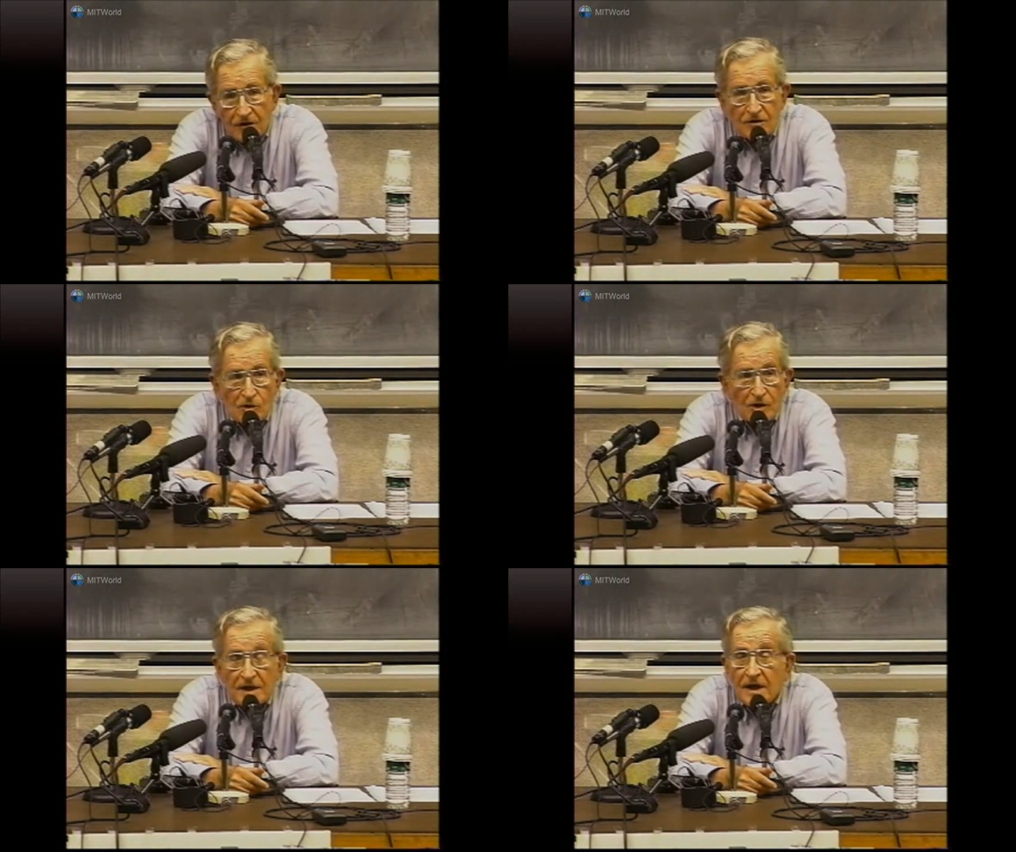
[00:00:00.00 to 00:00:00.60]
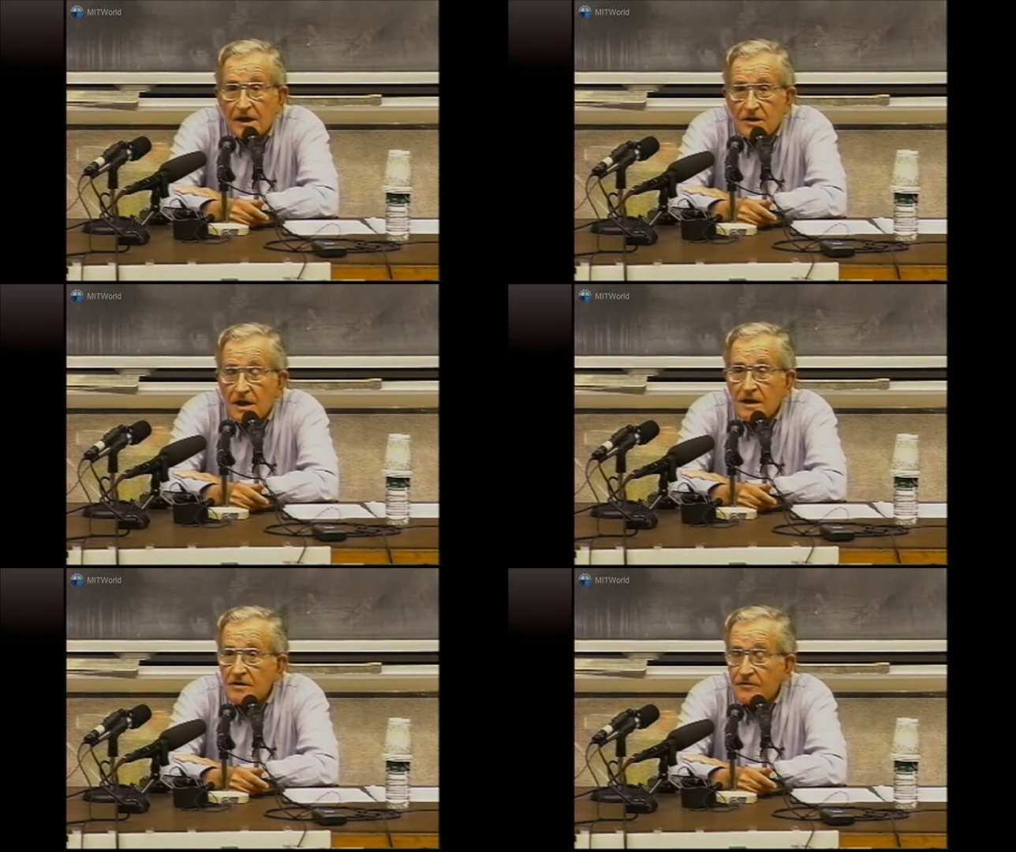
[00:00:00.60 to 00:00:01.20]
Furthermore, the
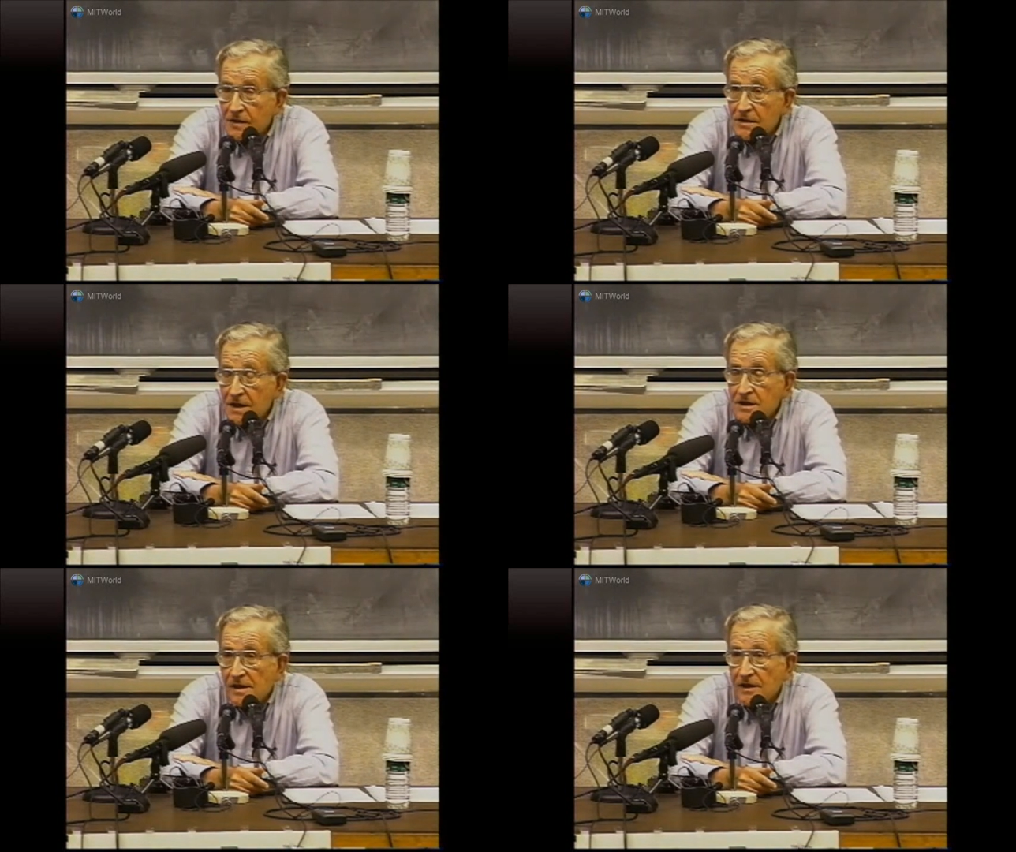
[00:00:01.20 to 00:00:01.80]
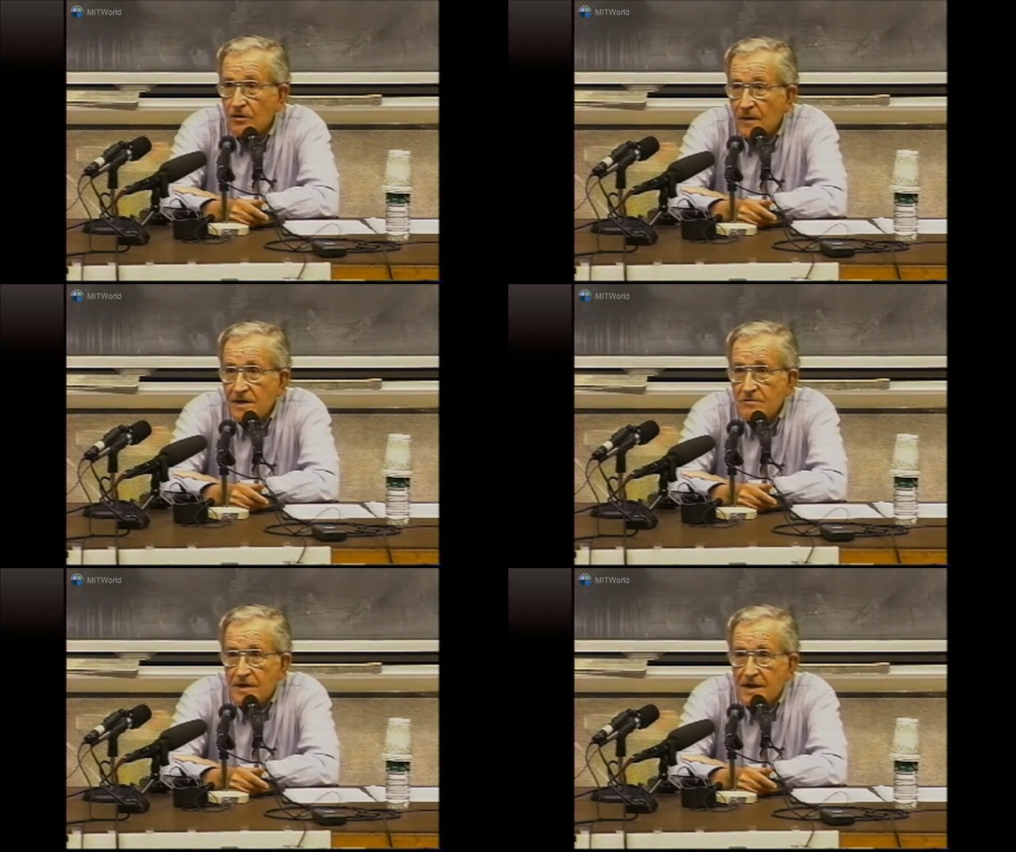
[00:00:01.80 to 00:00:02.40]
United States essentially
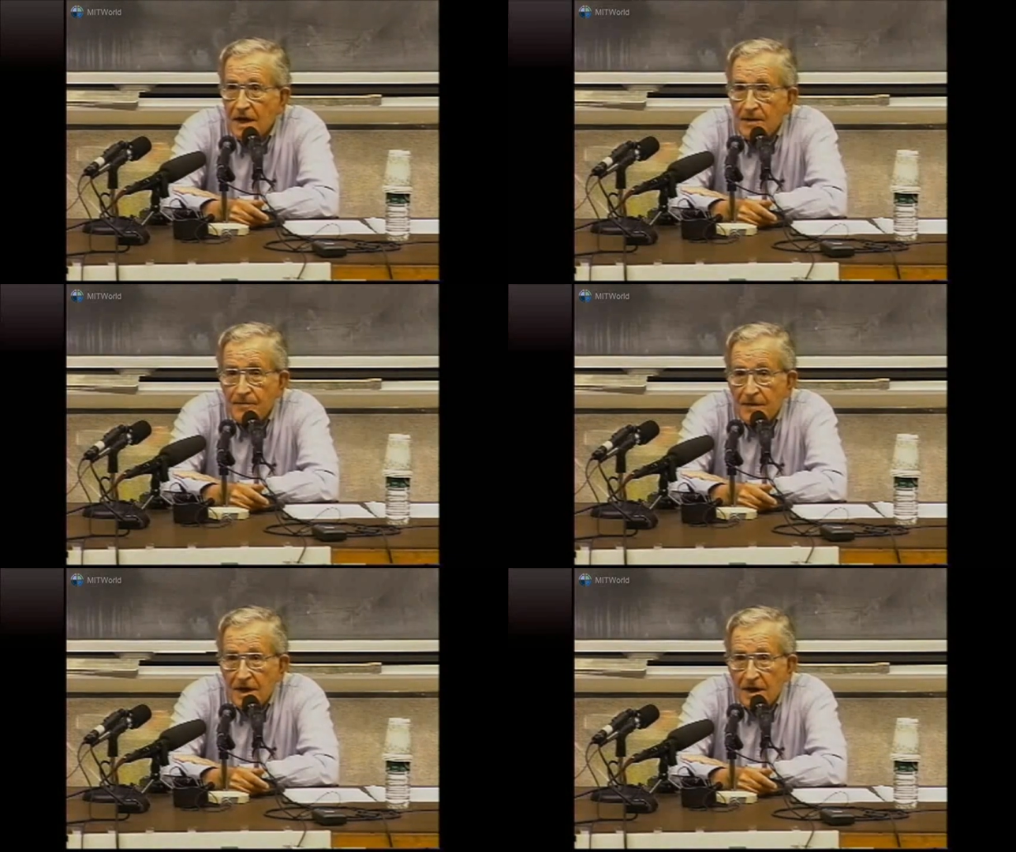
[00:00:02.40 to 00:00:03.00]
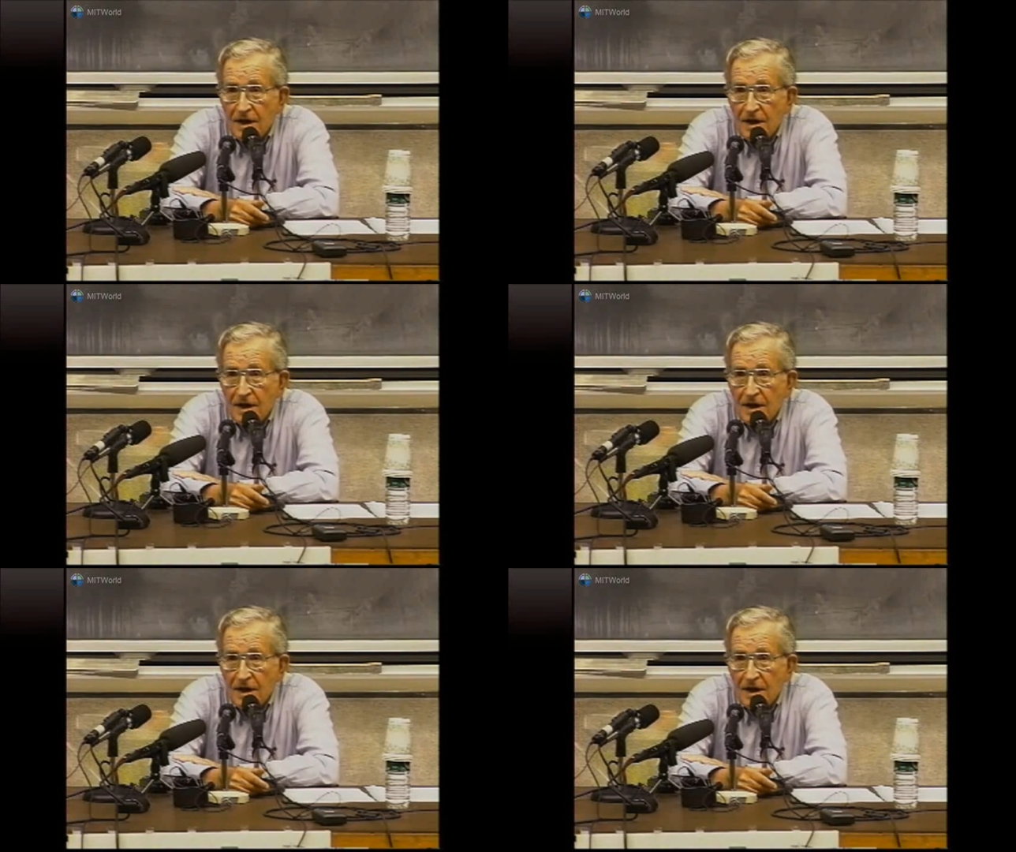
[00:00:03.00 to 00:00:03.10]
agreed with that.